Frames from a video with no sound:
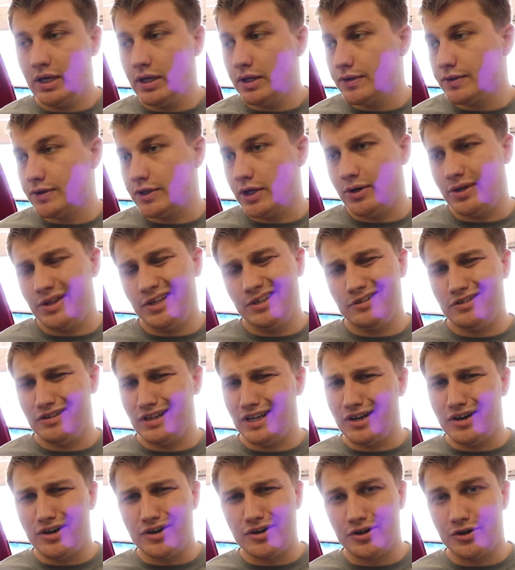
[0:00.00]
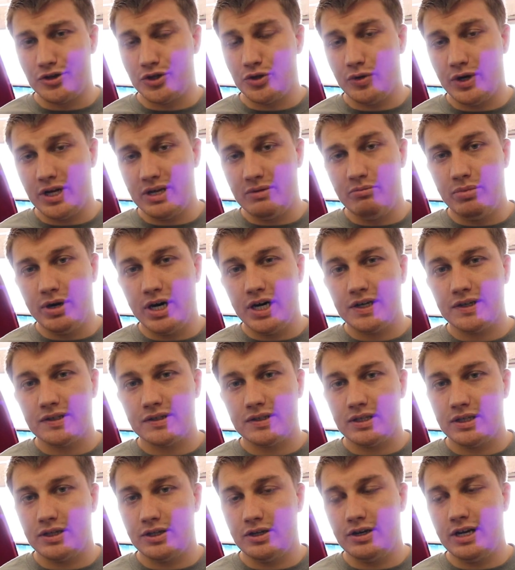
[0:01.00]
So I think they're like 120
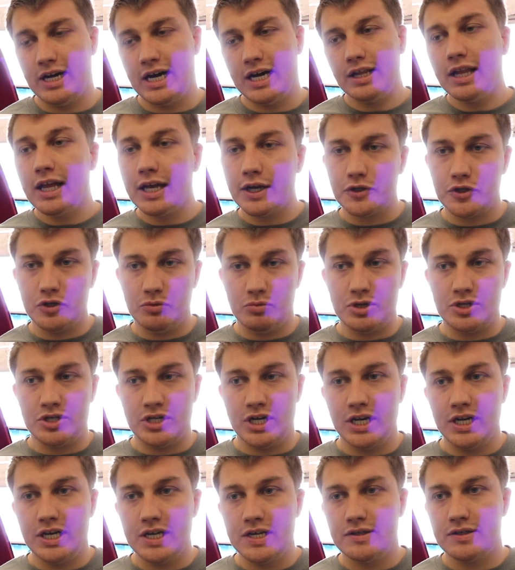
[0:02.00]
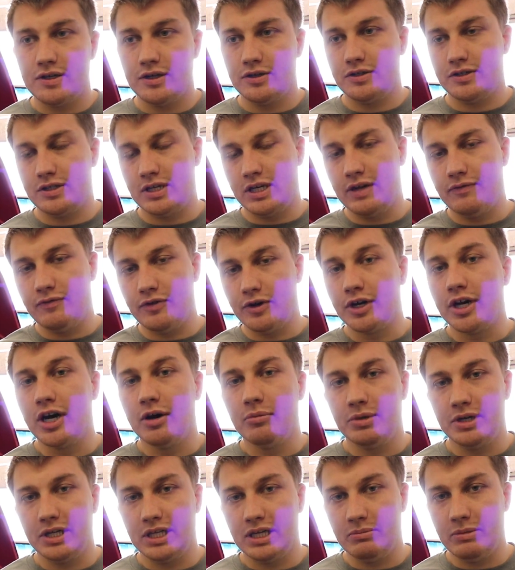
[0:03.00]
bucks. They're not like super Chinese, they're just a different
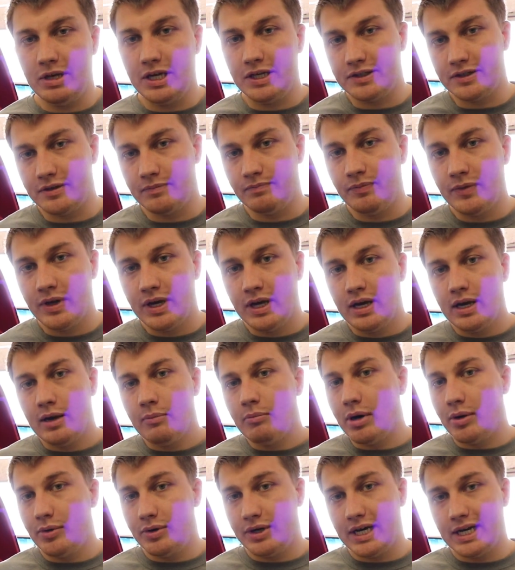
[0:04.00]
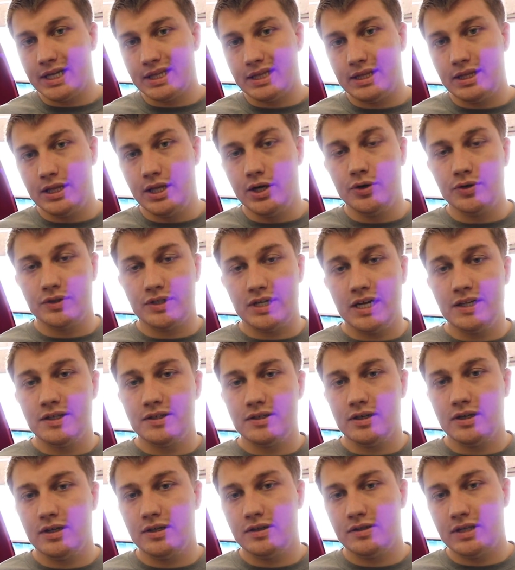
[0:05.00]
company that makes them. But we got those head
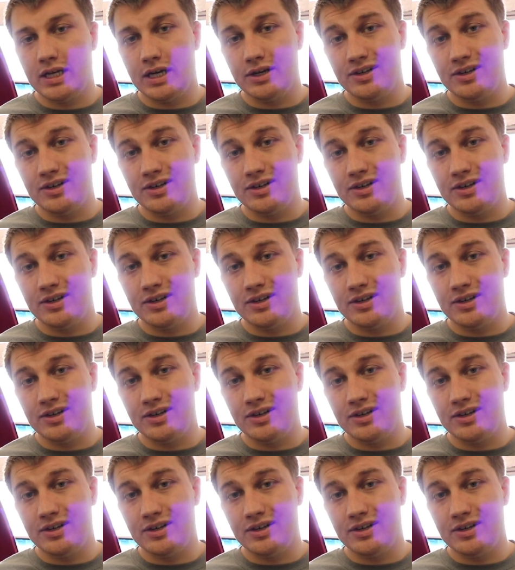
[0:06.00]
studs, the